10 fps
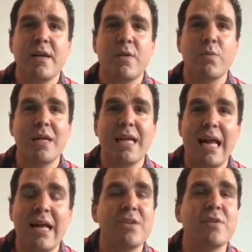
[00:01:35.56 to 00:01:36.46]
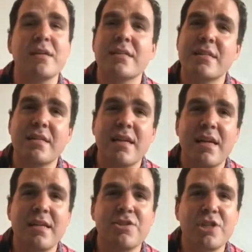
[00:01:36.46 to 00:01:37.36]
we encounter it.
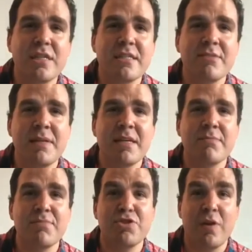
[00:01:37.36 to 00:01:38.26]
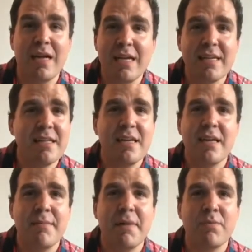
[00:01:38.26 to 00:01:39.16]
In Jesus being betrayed
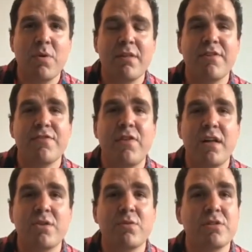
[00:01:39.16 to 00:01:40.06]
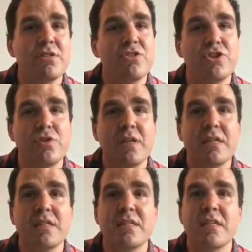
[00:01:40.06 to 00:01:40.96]
by one of his followers in
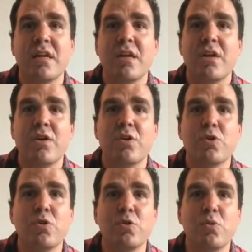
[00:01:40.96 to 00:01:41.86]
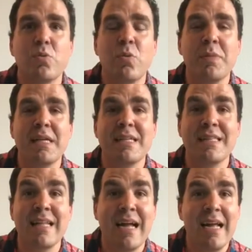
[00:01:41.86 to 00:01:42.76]
Judas, who will be
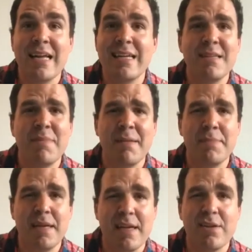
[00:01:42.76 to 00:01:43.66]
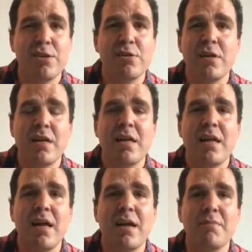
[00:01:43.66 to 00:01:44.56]
denied by Peter
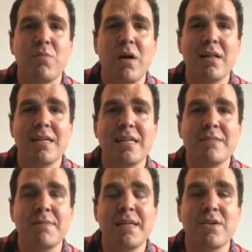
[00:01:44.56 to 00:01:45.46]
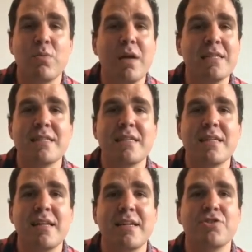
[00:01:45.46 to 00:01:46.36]
while he is being arrested
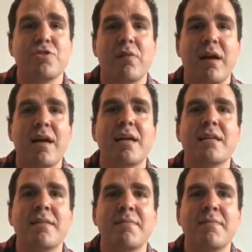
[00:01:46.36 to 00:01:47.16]
and tried.